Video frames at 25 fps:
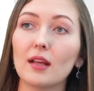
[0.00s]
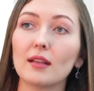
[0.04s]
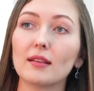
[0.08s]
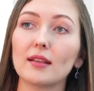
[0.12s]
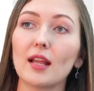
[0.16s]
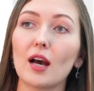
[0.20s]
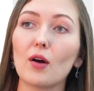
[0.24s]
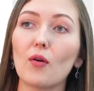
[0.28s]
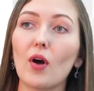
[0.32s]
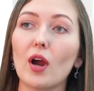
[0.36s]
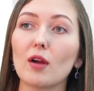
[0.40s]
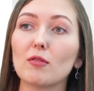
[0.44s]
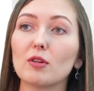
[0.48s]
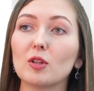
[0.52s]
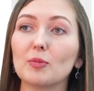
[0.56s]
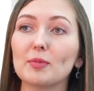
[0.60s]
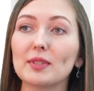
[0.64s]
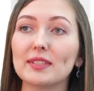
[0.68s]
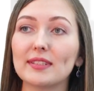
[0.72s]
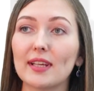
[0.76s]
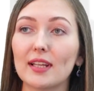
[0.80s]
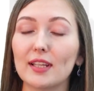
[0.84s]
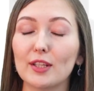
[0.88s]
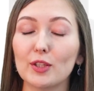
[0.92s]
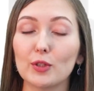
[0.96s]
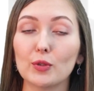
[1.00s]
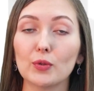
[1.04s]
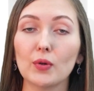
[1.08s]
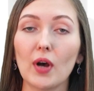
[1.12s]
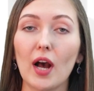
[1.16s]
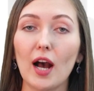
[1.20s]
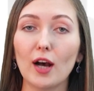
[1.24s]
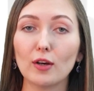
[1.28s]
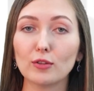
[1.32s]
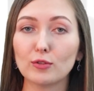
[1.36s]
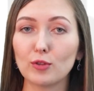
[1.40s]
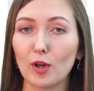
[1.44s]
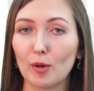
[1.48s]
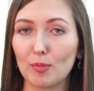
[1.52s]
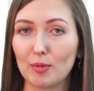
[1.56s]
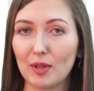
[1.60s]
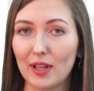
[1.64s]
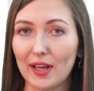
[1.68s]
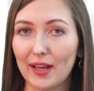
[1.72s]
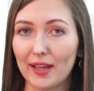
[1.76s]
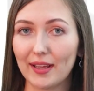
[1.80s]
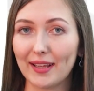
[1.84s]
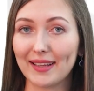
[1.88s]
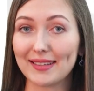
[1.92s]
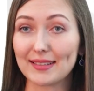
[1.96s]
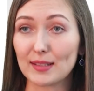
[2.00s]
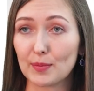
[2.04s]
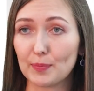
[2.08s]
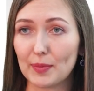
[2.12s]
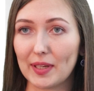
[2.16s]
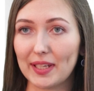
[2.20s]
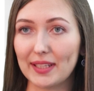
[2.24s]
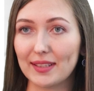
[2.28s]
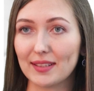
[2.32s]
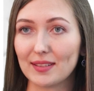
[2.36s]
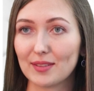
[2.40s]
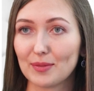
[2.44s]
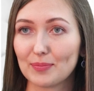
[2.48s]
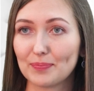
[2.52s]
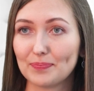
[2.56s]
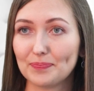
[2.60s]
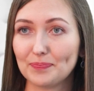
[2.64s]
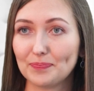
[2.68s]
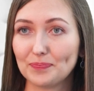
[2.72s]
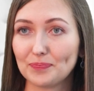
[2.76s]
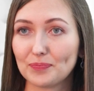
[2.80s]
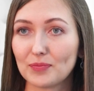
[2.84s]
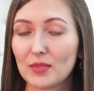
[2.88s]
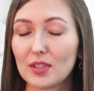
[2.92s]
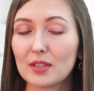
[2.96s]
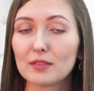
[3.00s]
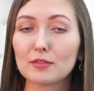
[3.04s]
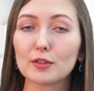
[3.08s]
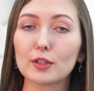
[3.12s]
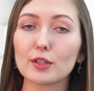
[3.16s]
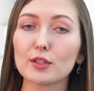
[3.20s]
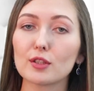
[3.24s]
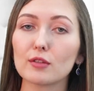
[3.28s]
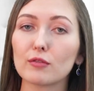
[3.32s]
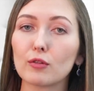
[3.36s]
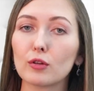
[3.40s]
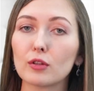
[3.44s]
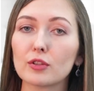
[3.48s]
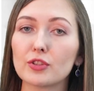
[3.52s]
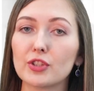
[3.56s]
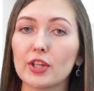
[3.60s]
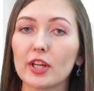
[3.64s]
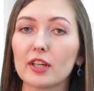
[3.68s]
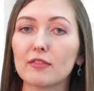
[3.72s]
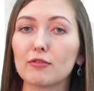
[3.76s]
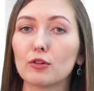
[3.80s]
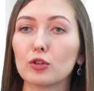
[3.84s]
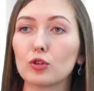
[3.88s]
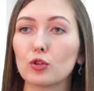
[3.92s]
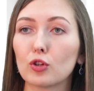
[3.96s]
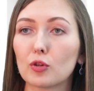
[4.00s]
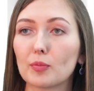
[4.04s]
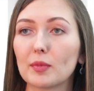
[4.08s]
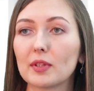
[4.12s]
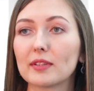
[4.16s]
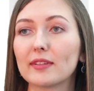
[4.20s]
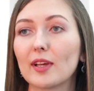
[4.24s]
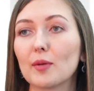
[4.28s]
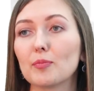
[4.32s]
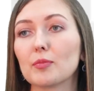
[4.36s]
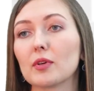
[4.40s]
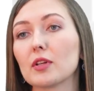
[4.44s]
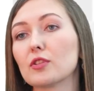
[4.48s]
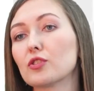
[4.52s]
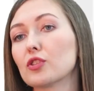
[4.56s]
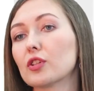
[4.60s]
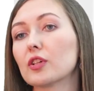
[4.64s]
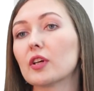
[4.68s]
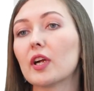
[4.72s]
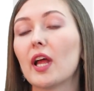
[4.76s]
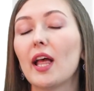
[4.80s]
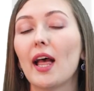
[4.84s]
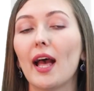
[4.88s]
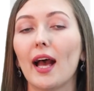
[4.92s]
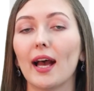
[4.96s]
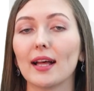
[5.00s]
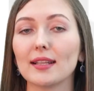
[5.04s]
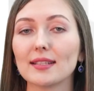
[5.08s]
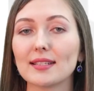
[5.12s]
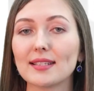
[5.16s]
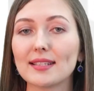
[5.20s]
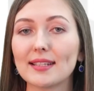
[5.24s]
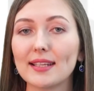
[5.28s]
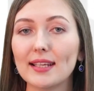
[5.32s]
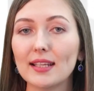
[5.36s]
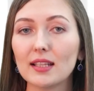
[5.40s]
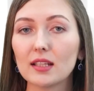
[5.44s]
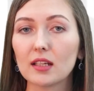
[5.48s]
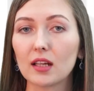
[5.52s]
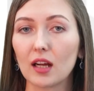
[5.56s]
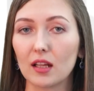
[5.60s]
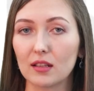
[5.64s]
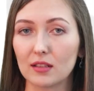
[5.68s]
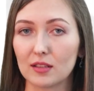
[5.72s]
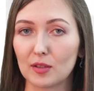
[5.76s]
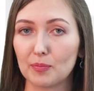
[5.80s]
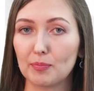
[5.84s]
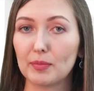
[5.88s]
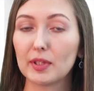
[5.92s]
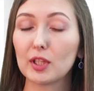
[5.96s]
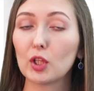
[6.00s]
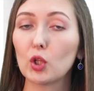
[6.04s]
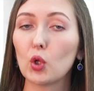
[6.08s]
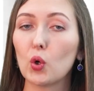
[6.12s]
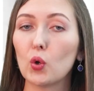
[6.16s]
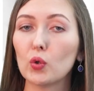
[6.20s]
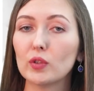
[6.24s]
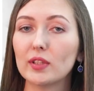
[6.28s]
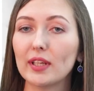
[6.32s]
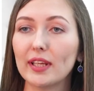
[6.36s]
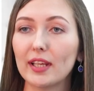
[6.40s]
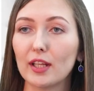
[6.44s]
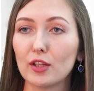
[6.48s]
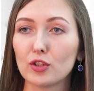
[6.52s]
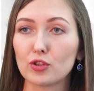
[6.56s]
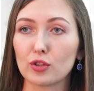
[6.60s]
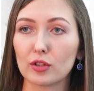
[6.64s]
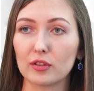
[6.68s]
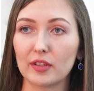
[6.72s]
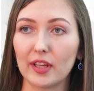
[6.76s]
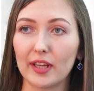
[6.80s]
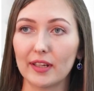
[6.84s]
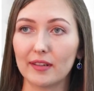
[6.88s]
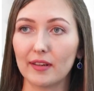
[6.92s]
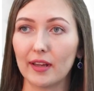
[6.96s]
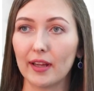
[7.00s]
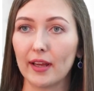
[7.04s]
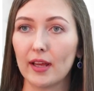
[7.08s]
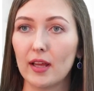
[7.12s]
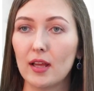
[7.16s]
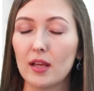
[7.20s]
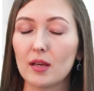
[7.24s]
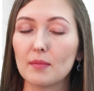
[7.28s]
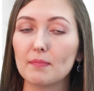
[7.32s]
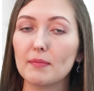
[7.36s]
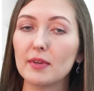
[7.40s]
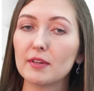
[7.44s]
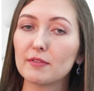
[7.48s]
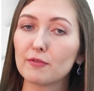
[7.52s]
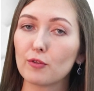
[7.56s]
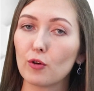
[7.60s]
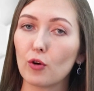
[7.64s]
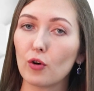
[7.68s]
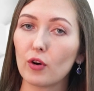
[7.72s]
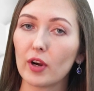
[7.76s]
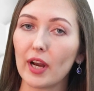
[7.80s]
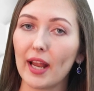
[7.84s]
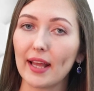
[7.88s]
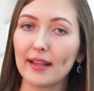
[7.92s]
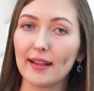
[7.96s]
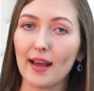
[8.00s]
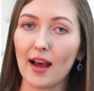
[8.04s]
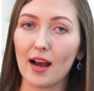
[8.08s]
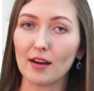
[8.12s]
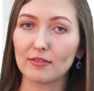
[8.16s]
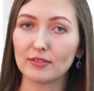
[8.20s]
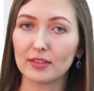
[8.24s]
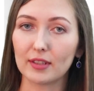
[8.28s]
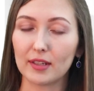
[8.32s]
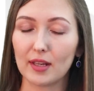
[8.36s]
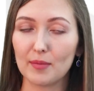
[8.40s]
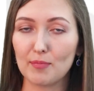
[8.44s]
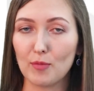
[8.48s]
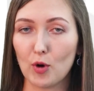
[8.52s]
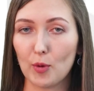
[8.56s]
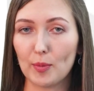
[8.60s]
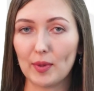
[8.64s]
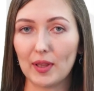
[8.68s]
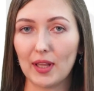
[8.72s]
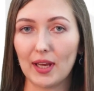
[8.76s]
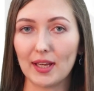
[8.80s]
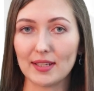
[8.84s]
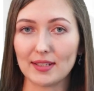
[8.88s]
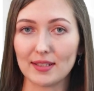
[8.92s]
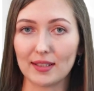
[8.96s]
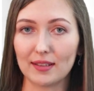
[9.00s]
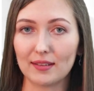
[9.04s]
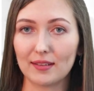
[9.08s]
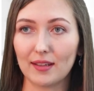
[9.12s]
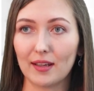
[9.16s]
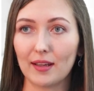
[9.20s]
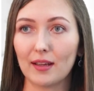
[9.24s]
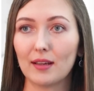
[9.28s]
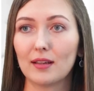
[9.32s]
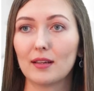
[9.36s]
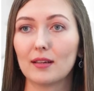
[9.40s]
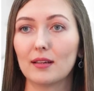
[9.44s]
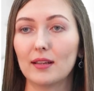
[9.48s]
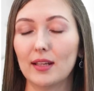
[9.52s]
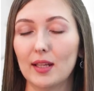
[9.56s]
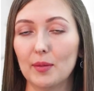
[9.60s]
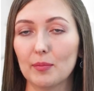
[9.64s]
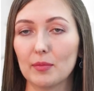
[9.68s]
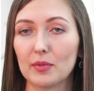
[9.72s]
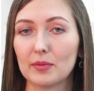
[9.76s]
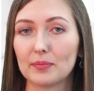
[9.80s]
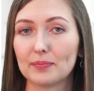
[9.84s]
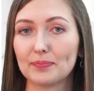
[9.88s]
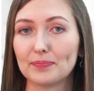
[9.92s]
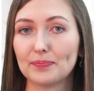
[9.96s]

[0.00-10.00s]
Now I will be telling you how to apply a splint. First of all, check for normal temperature and skin color below the injured area before and after immobilizing the limb.